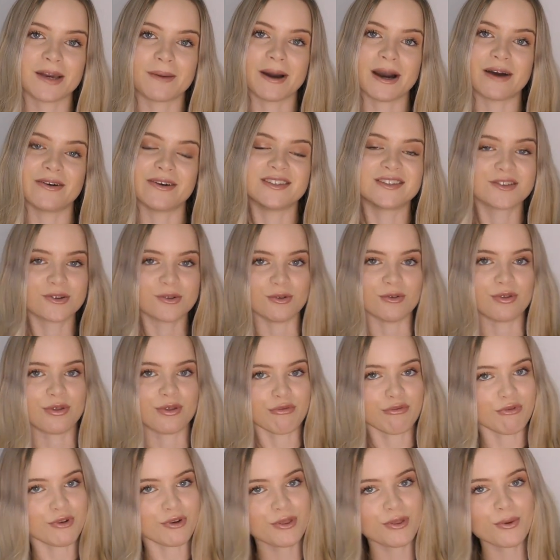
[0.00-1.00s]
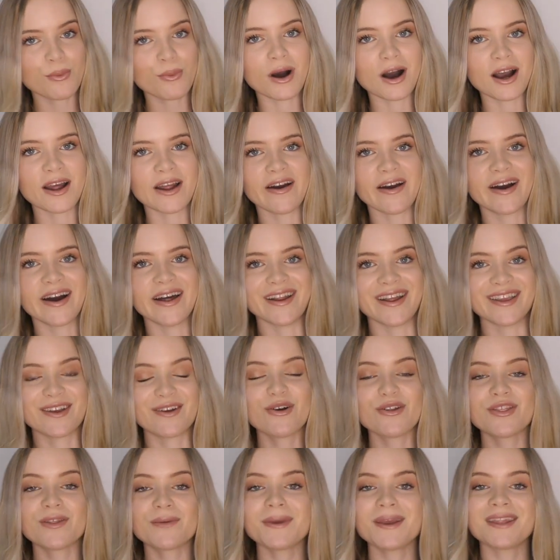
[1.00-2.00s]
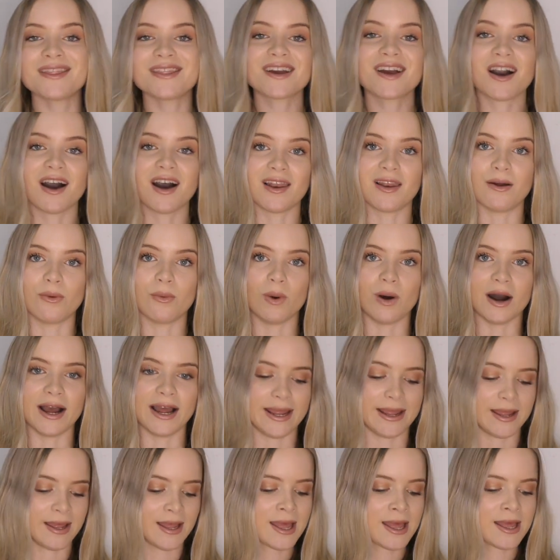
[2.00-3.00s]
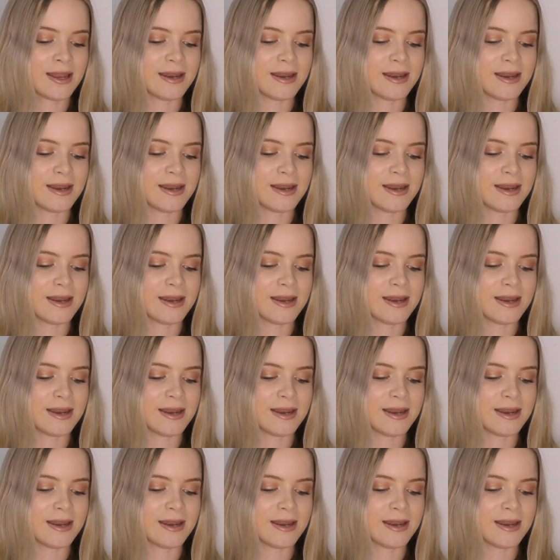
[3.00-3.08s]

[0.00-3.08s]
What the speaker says: about is called Through the Wire and I got them in the colour white.